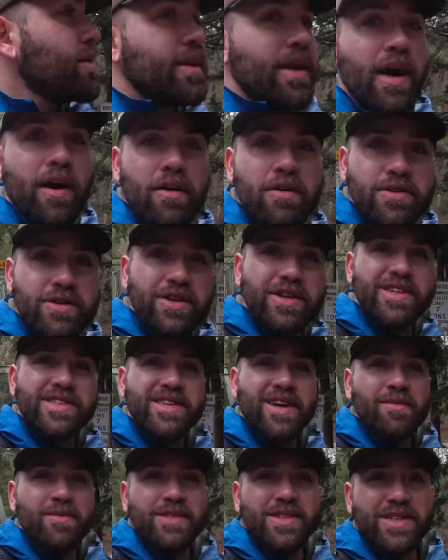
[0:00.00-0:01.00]
Now our
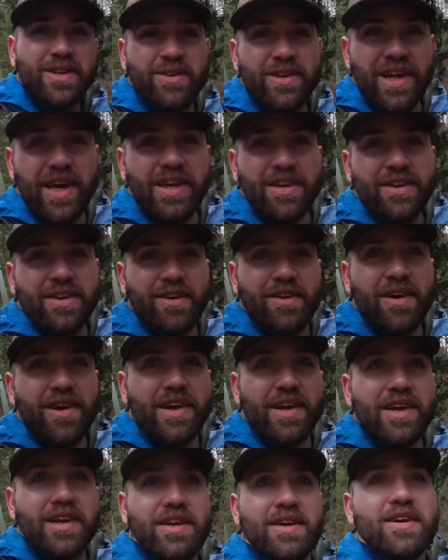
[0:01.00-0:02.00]
journey's coming to an end
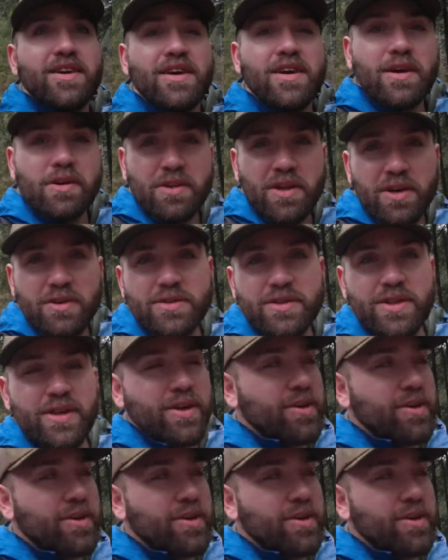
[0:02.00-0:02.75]
already, close to.